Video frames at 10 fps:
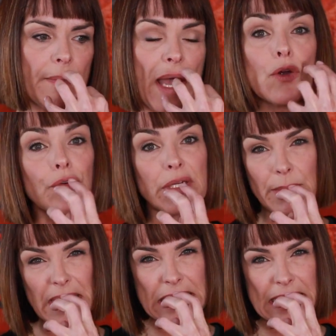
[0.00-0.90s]
how
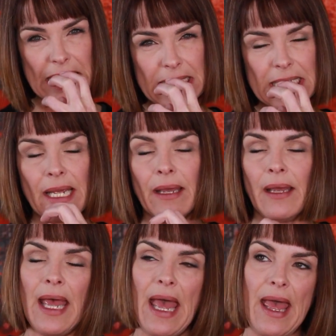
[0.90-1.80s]
creamy is it,
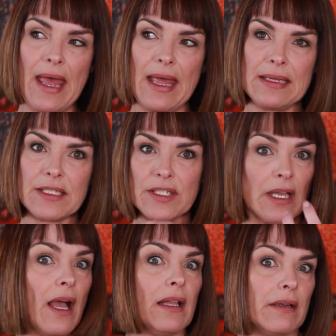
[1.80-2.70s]

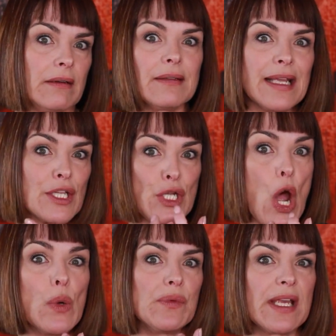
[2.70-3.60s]
and just the color, like
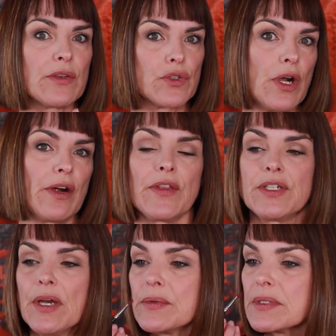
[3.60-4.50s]
the tones, how
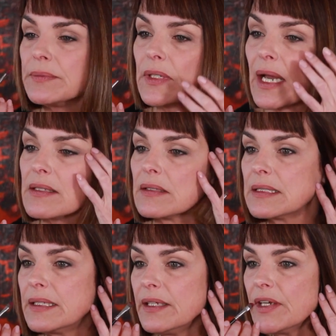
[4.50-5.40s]
strong are the tones. Okay,
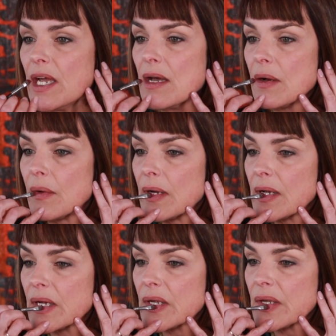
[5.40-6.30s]
so let's give it a
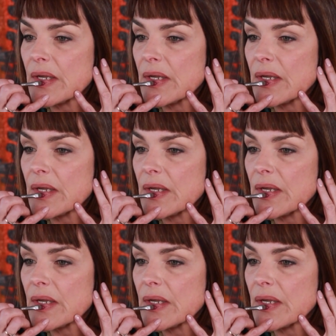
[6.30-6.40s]
go.